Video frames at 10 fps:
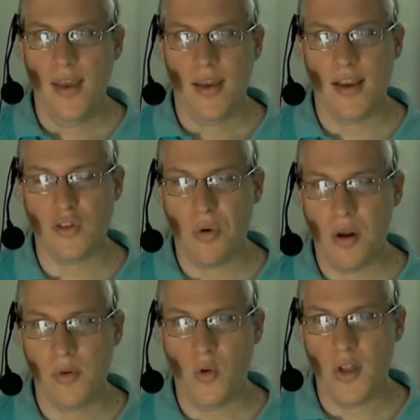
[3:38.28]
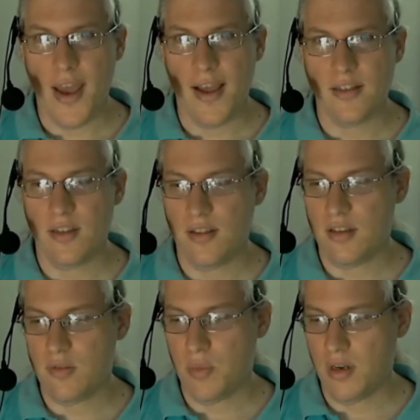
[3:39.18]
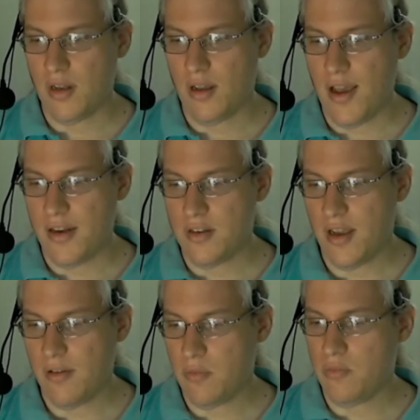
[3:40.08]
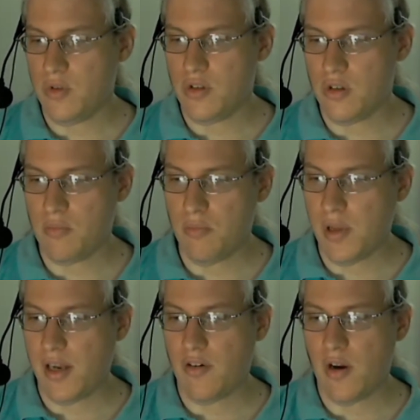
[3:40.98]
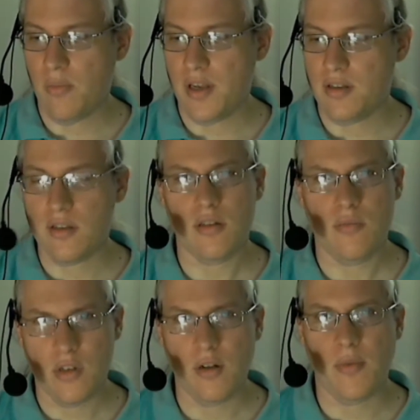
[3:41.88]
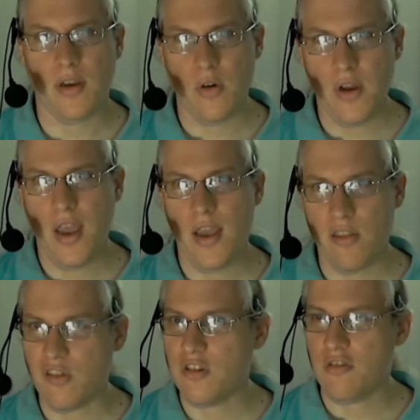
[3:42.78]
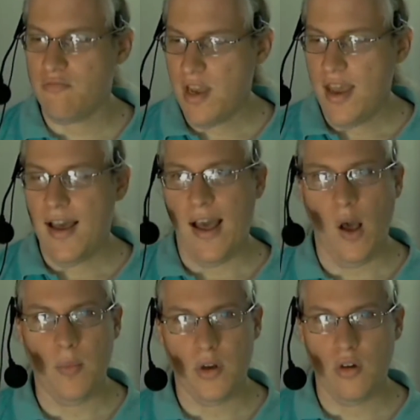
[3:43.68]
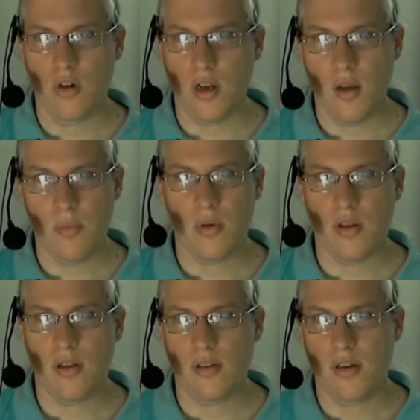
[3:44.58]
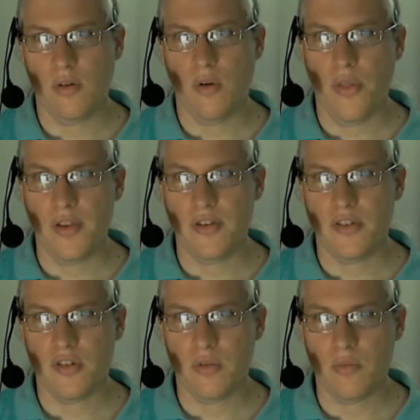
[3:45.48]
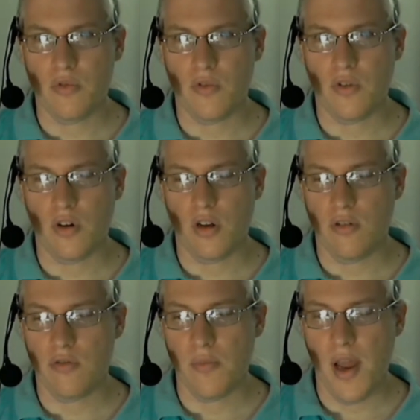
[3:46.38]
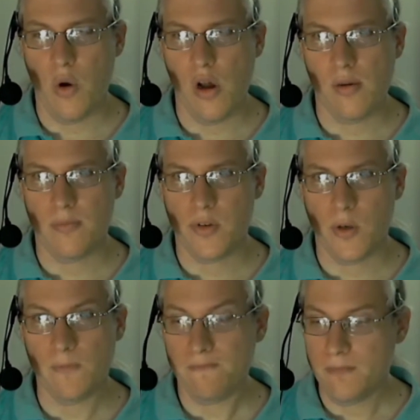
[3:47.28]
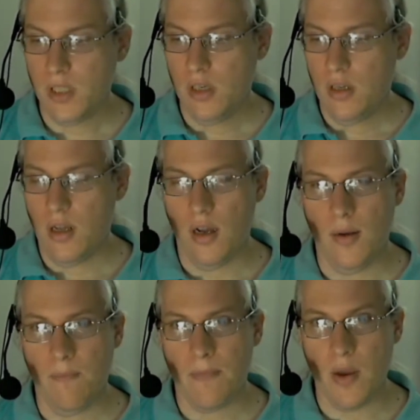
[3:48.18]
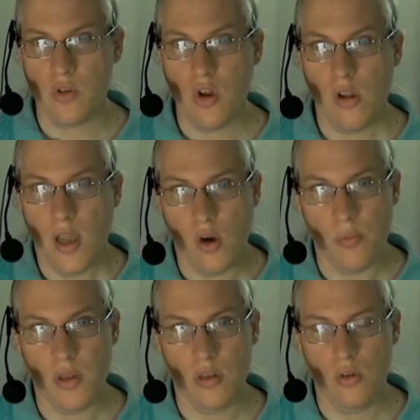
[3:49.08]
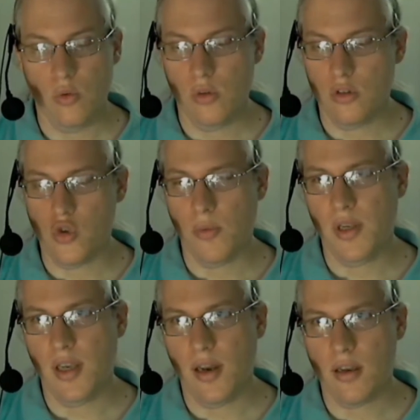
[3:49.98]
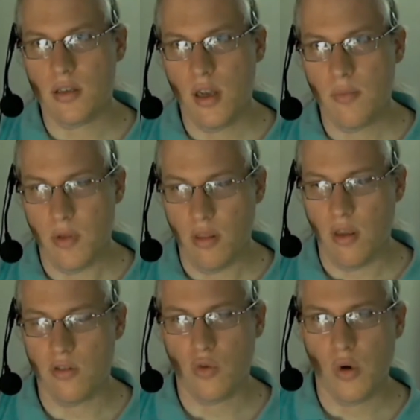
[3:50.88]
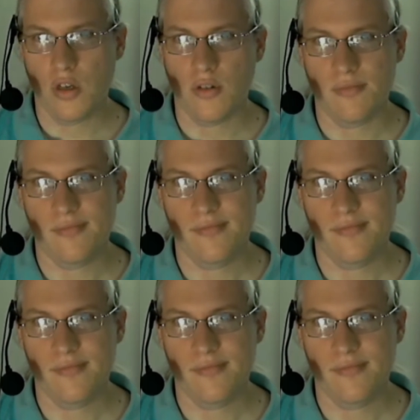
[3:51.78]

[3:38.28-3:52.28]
guys are probably old hats at this, but I was just playing around with my systems, and I'm like, okay, this is how I'm gonna hook up you know, all these systems for from now on. So that was all. I hope that you will join me again next time. Thanks for watching.